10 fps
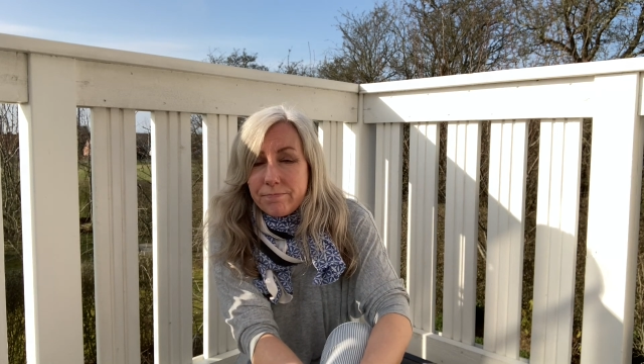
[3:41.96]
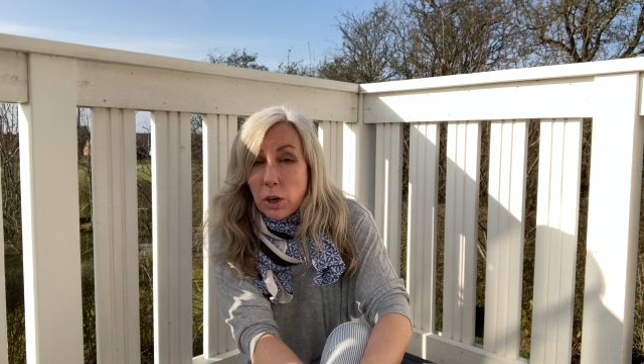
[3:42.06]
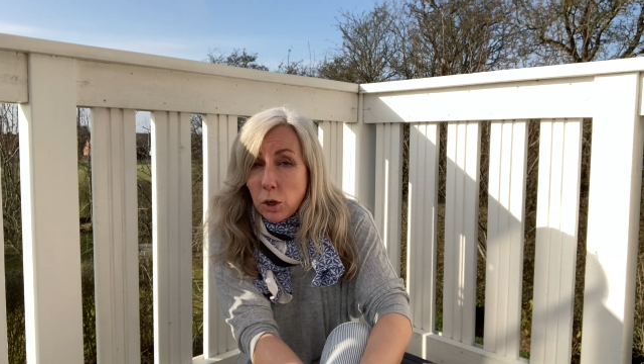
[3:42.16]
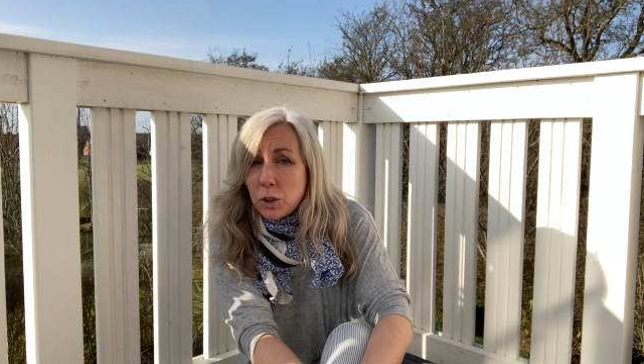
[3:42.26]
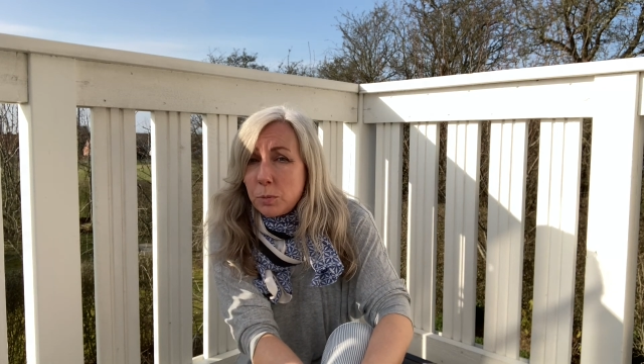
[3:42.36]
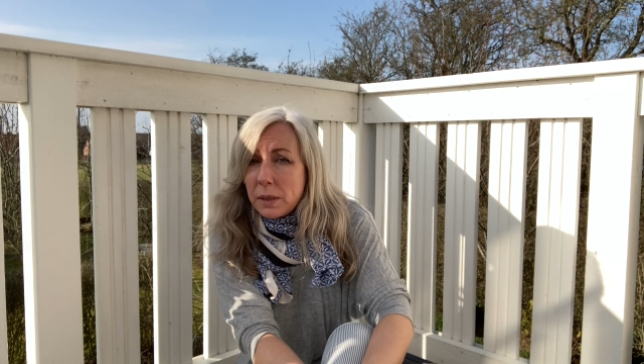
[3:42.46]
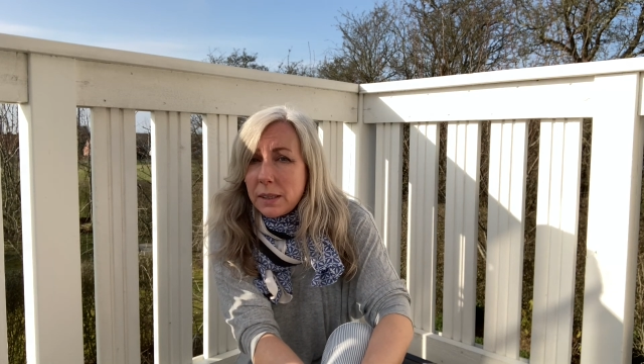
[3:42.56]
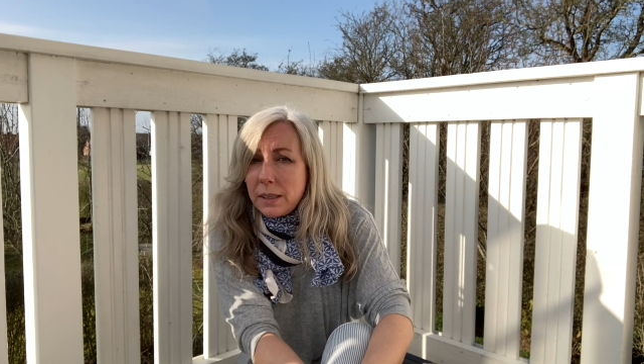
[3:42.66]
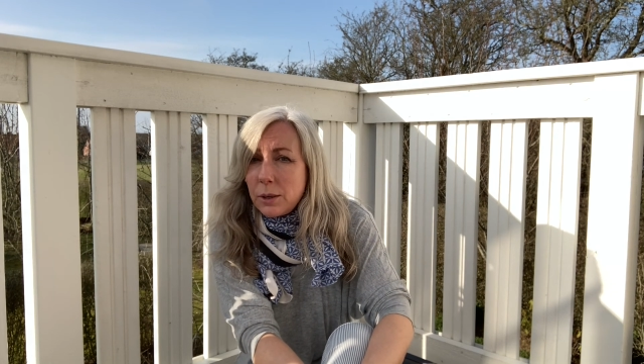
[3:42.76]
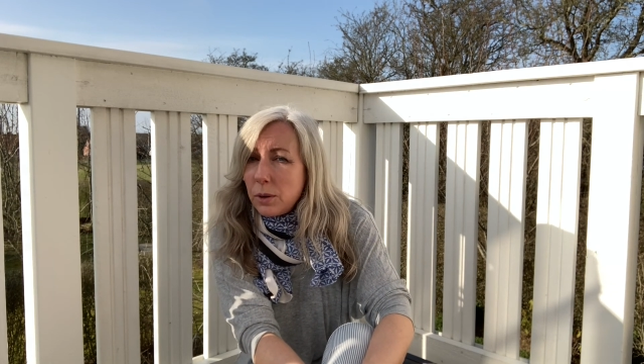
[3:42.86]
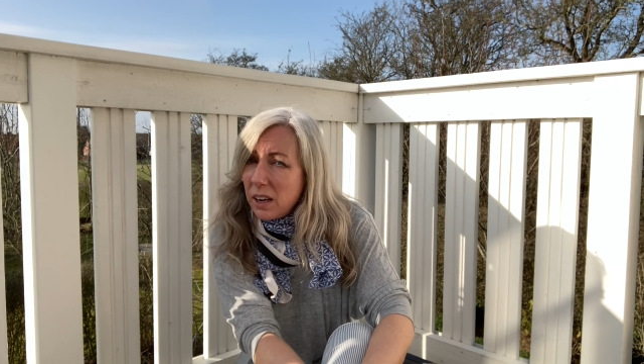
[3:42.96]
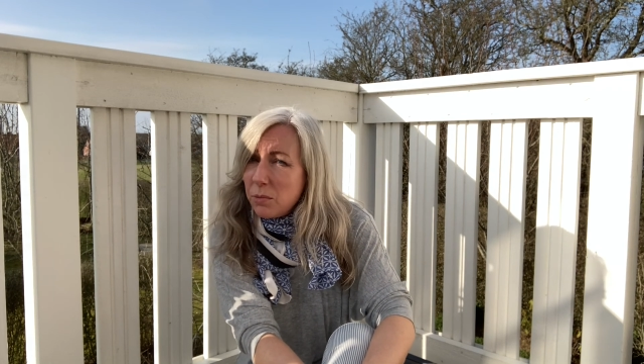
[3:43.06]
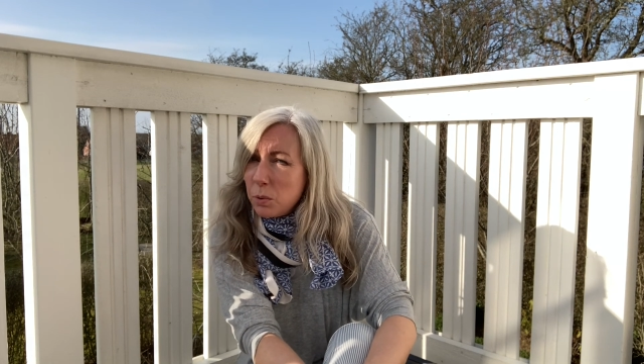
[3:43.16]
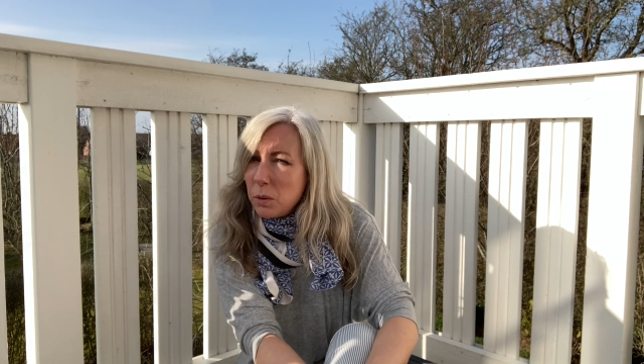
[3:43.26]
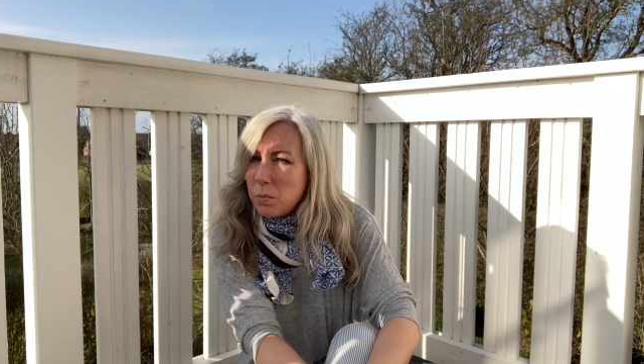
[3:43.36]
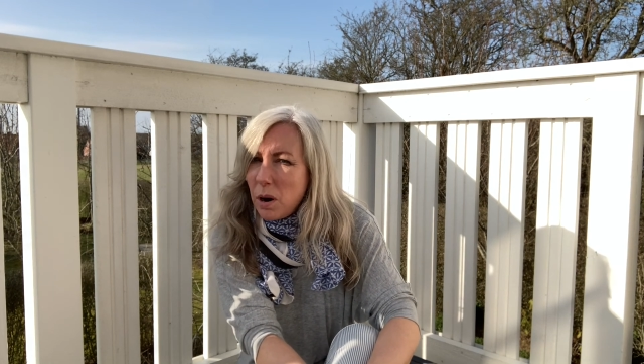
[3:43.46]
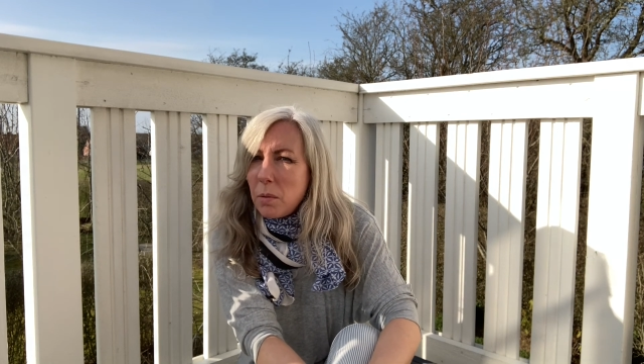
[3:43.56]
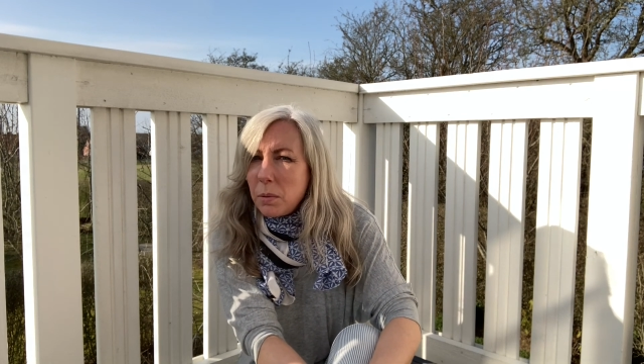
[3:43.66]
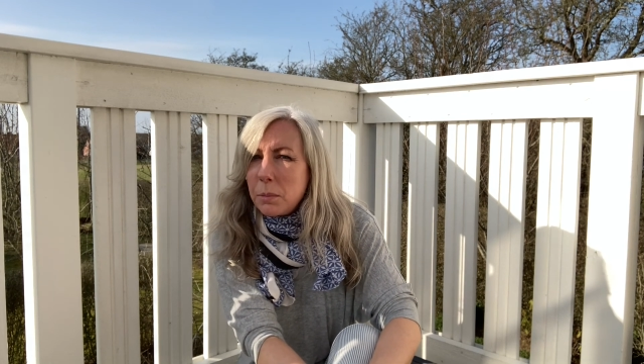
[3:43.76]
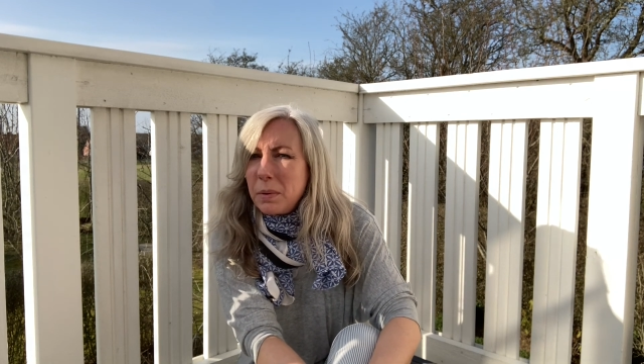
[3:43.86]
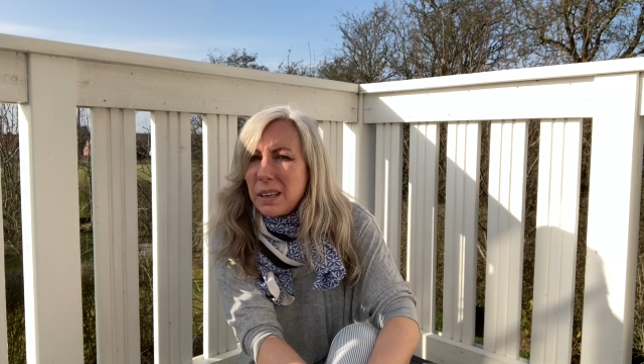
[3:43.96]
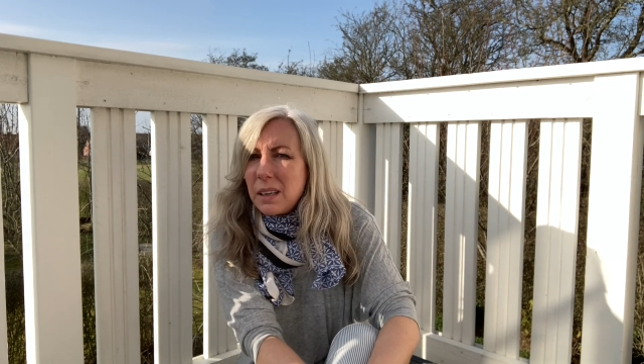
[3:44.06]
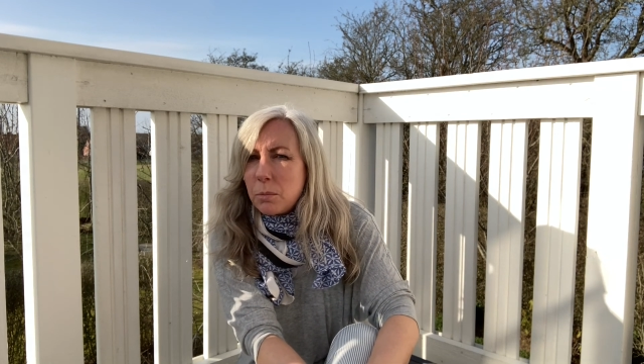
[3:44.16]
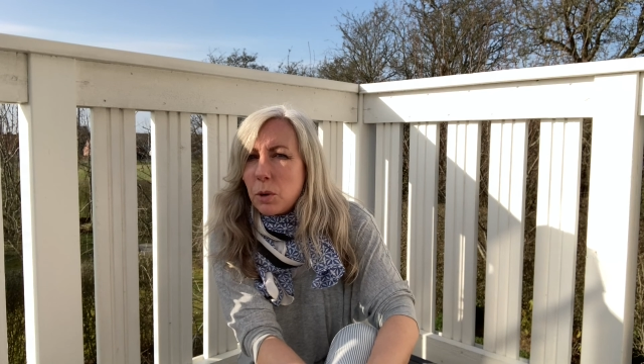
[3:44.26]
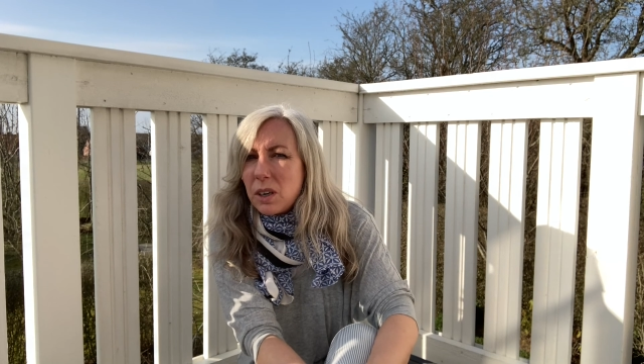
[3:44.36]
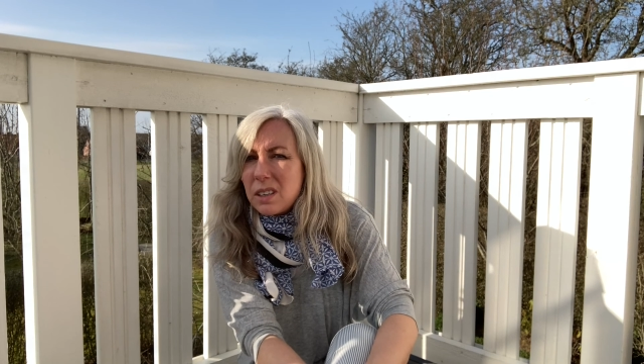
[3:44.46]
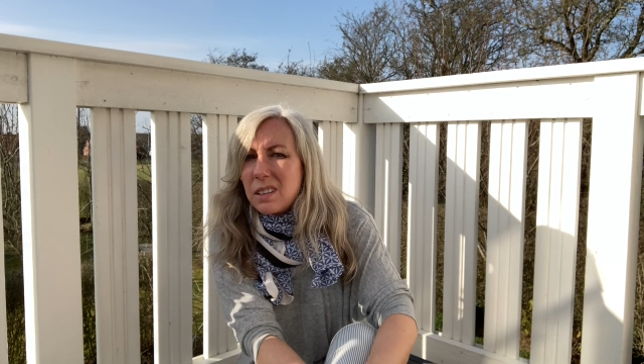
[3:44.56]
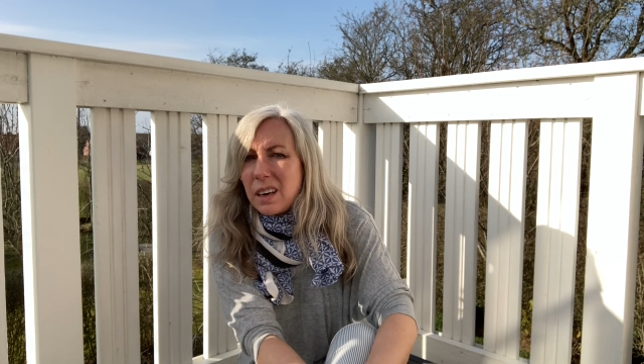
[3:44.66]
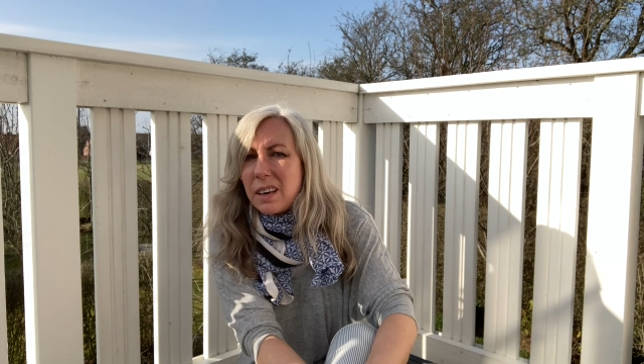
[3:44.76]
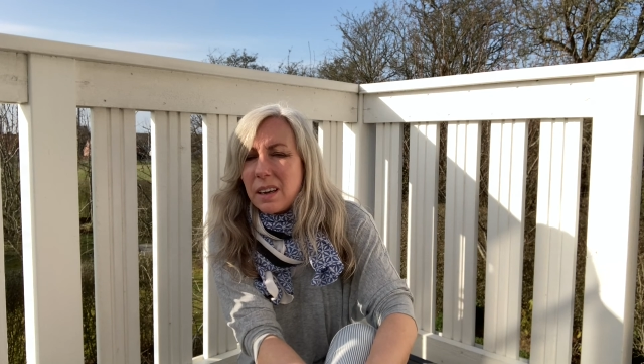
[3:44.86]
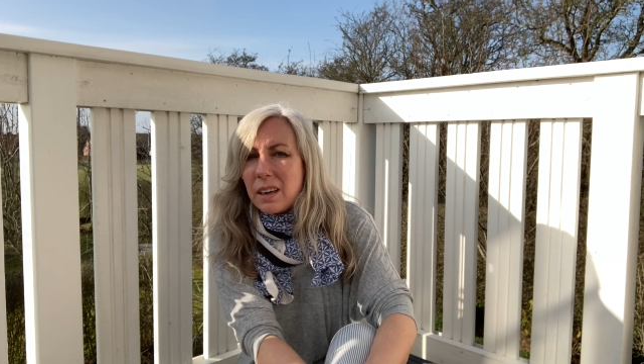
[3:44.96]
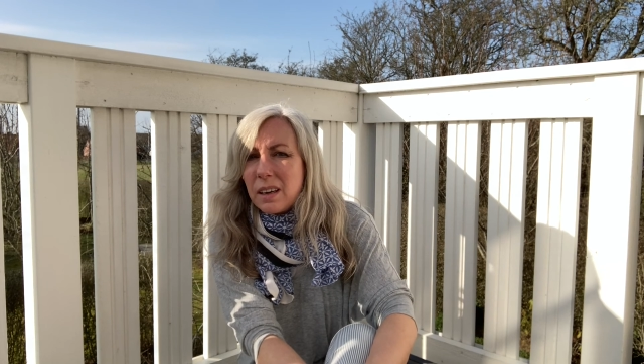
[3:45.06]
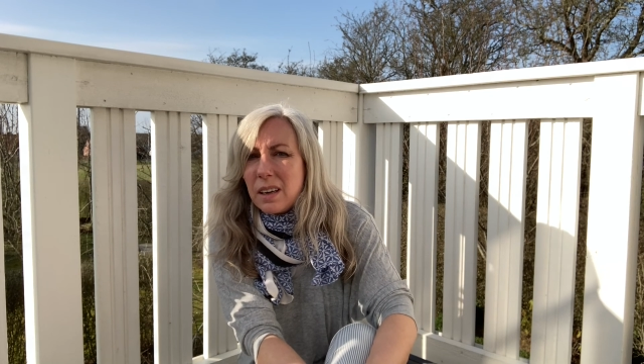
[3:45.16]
ultimately, your life will probably be a little more exciting.